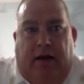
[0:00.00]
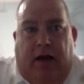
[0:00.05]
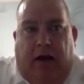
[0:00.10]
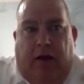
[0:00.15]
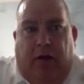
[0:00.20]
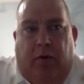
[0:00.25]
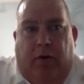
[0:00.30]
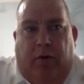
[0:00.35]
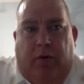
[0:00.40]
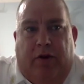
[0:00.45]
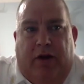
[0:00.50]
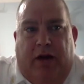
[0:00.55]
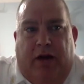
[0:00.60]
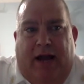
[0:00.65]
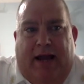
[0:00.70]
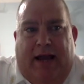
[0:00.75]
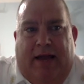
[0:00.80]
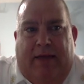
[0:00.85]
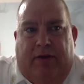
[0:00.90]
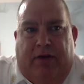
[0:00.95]
We were
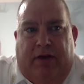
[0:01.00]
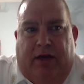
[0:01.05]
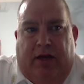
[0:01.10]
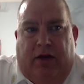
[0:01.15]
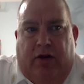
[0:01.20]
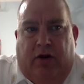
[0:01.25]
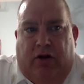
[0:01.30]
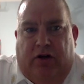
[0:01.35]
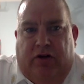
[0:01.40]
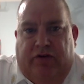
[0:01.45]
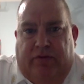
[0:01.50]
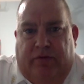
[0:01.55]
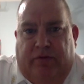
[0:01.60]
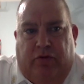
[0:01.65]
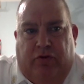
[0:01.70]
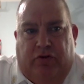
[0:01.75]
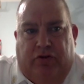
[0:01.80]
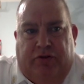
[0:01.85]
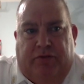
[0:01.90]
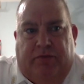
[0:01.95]
not able to get ours from
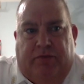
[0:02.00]
Horsham.